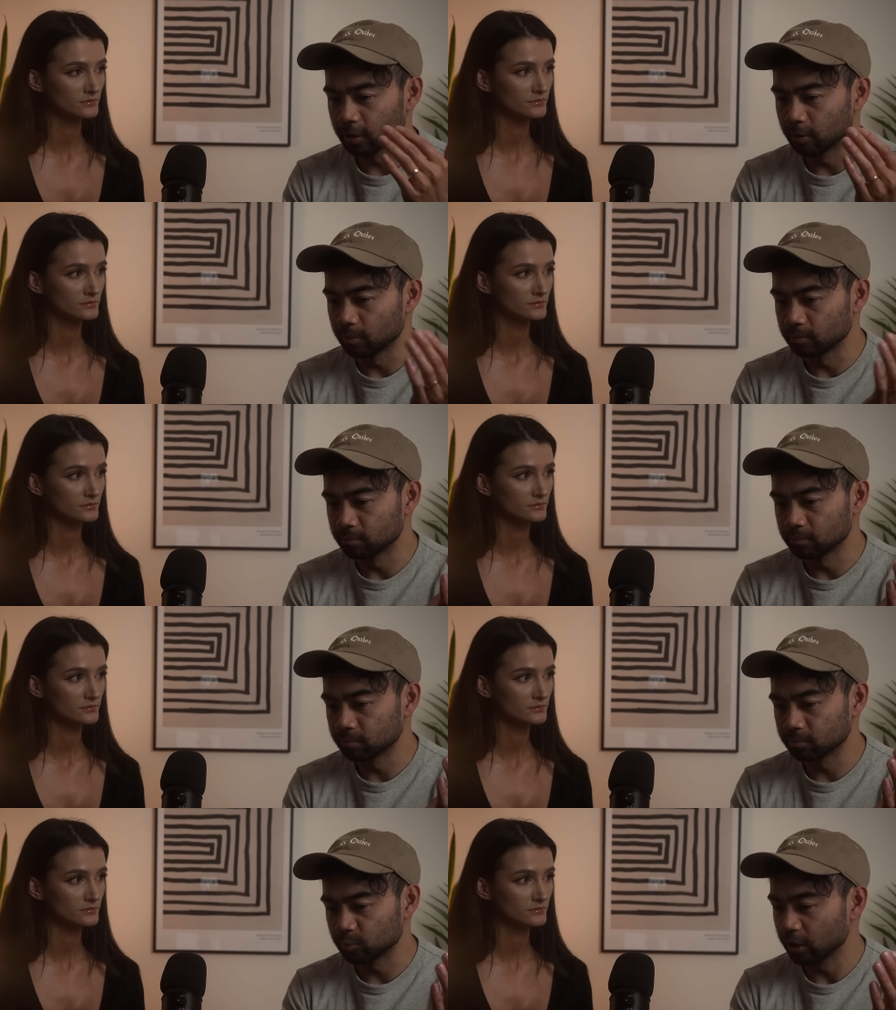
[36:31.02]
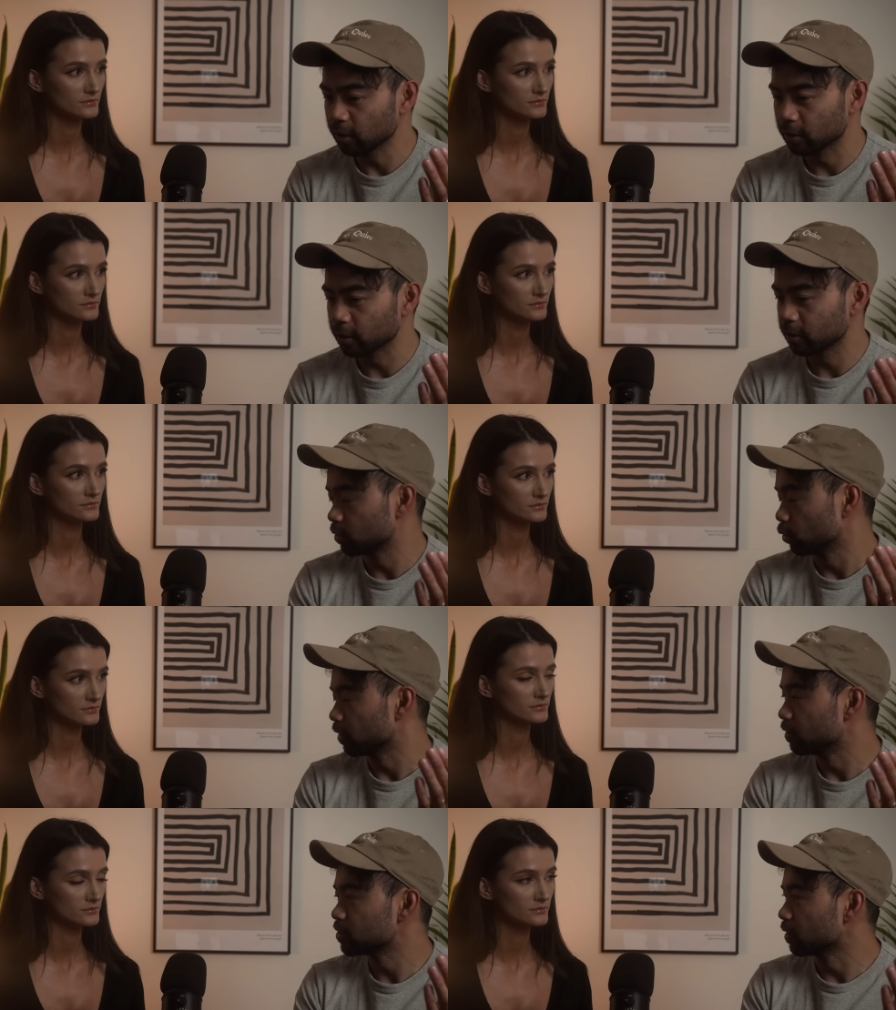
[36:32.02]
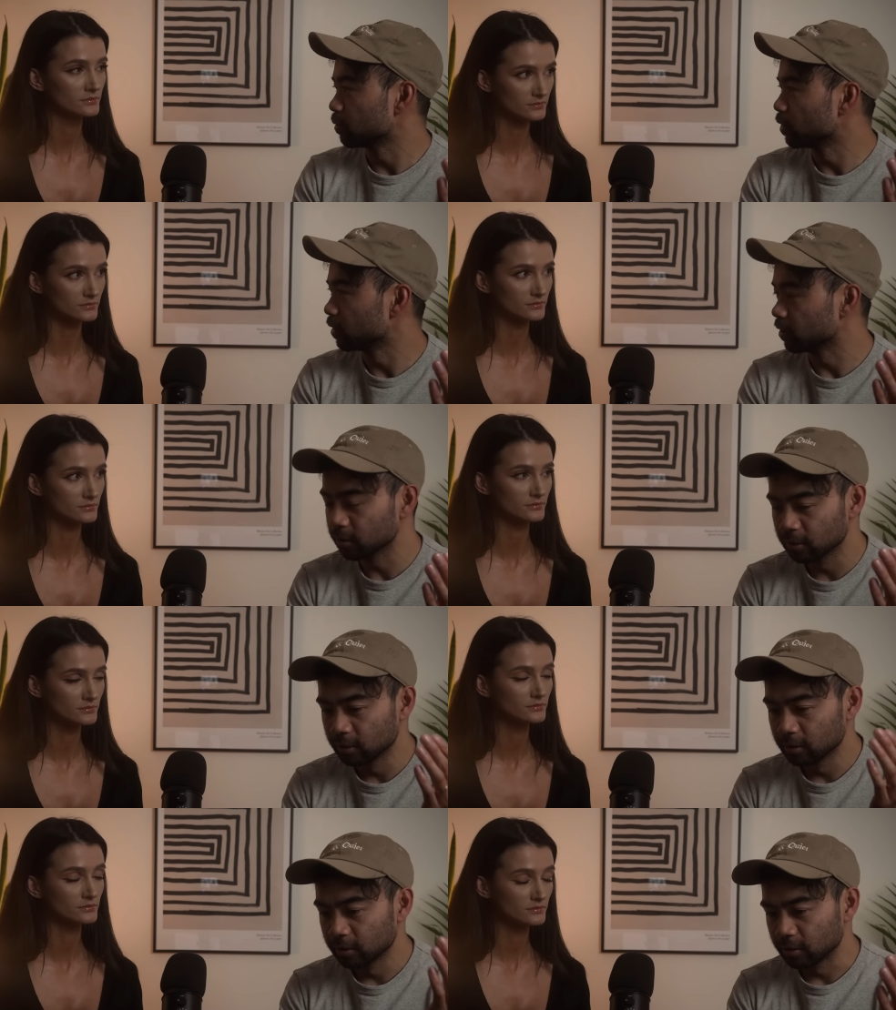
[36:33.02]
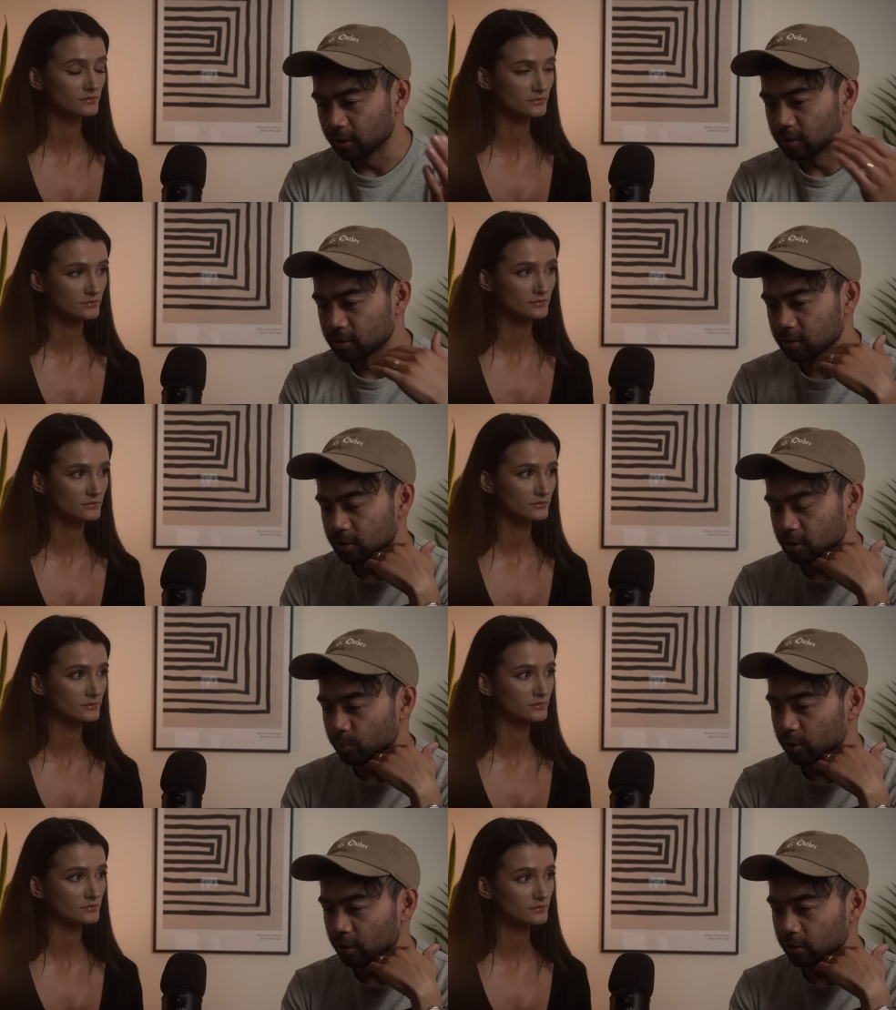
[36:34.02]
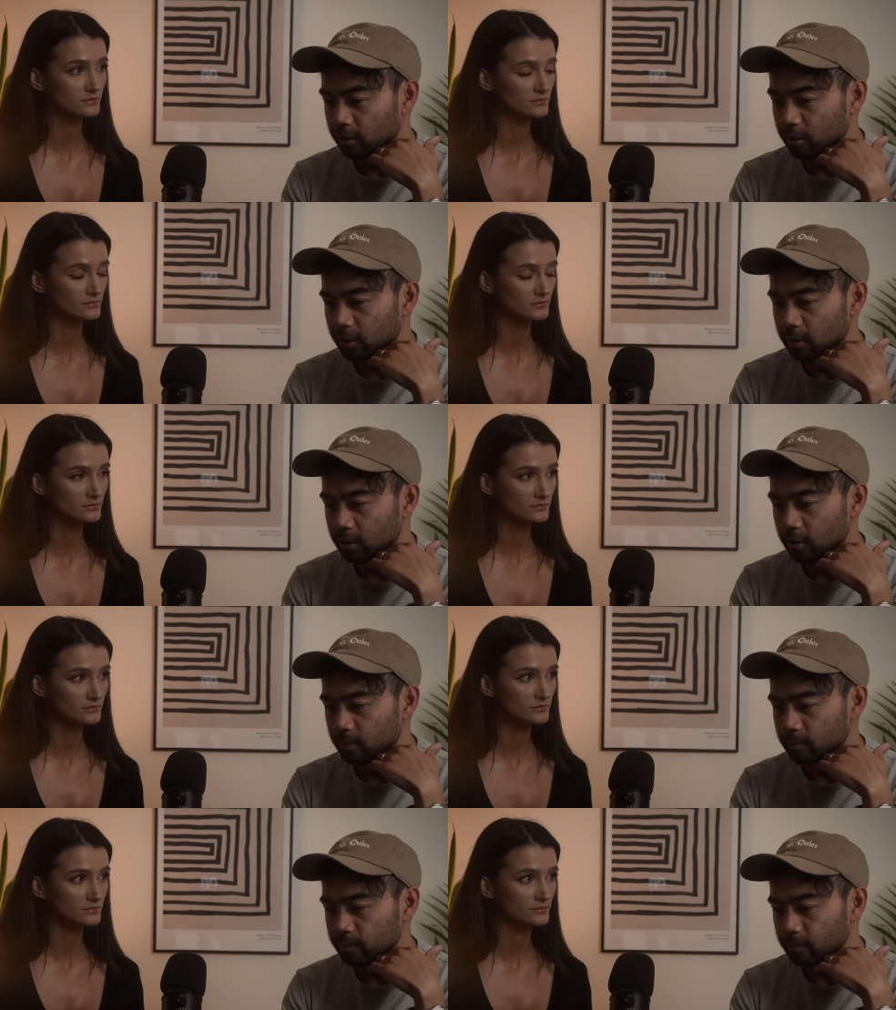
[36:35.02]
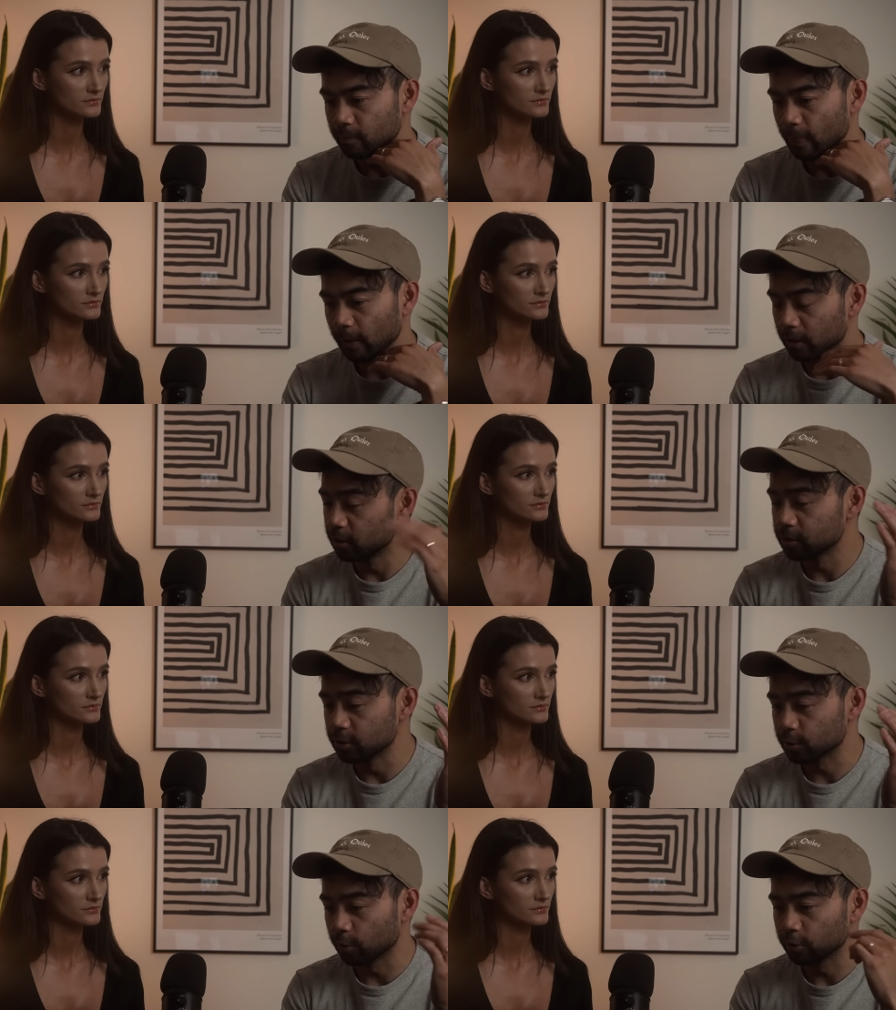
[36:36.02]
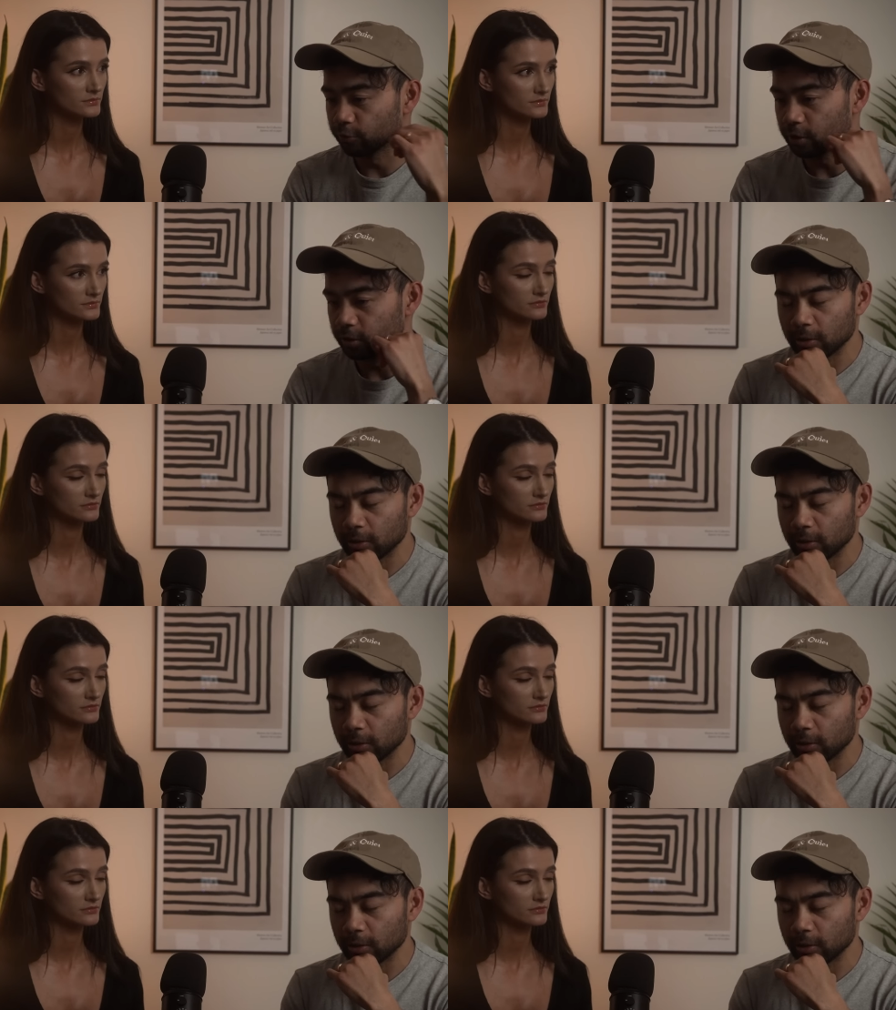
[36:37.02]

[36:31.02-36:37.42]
Speaker 1: Um, yeah, I can totally understand why it's it's up there and and um, in his discography.